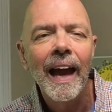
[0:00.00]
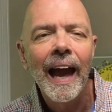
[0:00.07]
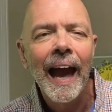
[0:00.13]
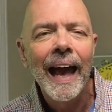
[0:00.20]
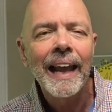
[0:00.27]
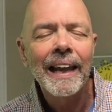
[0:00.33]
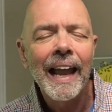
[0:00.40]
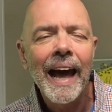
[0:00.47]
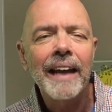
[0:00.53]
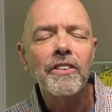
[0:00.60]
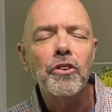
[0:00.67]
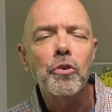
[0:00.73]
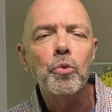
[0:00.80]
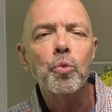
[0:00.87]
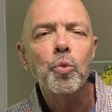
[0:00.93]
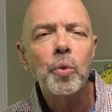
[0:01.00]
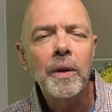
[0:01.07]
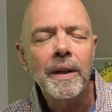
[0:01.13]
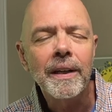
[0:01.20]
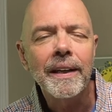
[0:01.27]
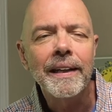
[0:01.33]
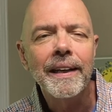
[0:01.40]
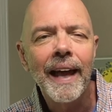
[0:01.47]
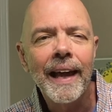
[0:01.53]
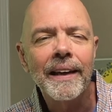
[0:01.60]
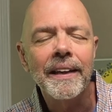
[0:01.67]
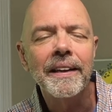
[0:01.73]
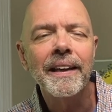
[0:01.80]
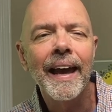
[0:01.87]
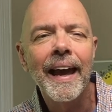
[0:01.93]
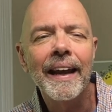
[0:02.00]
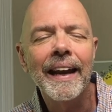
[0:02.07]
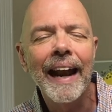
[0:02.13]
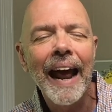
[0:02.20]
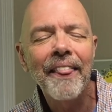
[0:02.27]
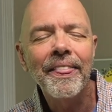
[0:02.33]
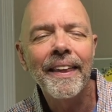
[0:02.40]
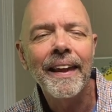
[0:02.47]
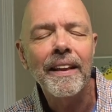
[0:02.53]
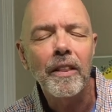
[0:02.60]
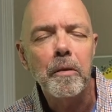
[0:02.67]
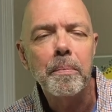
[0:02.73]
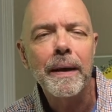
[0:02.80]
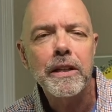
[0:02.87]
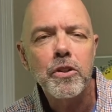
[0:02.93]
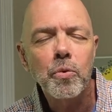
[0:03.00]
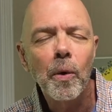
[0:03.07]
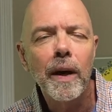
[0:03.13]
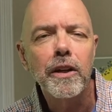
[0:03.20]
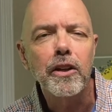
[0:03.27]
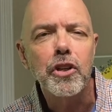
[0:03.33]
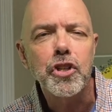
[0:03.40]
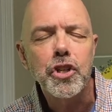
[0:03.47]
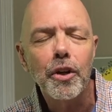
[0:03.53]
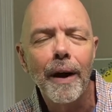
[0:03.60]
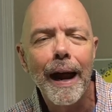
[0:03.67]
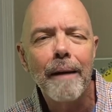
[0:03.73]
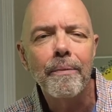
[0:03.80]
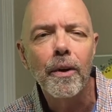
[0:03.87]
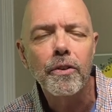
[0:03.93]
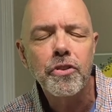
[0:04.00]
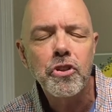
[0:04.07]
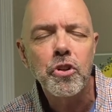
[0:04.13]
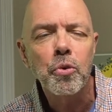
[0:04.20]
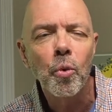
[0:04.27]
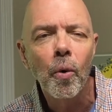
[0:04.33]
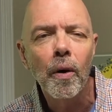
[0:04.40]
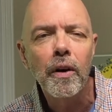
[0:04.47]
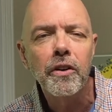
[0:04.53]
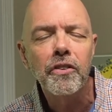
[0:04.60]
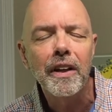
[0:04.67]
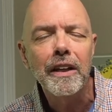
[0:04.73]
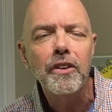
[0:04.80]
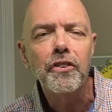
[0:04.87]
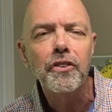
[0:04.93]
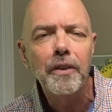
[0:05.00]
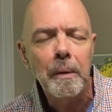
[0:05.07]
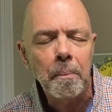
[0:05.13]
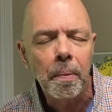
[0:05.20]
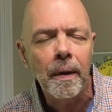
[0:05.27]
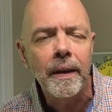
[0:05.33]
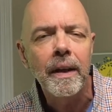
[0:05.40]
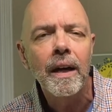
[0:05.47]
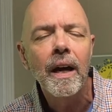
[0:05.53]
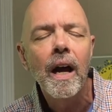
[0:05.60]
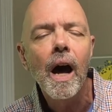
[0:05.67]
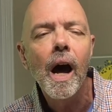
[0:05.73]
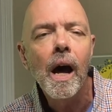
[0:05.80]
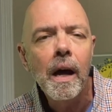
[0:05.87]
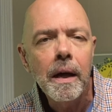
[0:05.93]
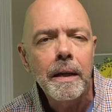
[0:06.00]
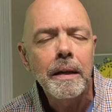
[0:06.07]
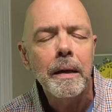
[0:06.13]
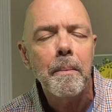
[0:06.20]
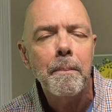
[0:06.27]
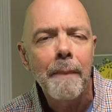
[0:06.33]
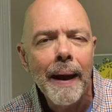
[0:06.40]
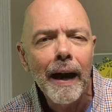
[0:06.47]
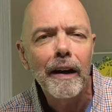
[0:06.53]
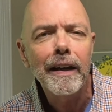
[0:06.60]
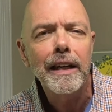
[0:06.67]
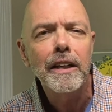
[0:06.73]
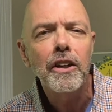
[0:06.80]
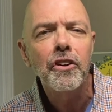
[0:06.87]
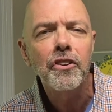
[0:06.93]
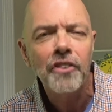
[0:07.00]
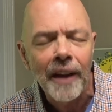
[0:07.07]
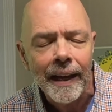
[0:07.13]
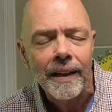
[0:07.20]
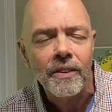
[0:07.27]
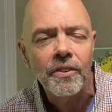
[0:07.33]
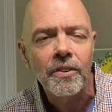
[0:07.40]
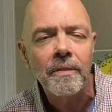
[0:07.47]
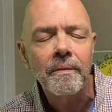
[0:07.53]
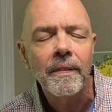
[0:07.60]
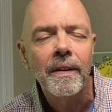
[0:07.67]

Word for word: I like to really nail it down, and I think the best way to describe those two words is simply unmarried sex.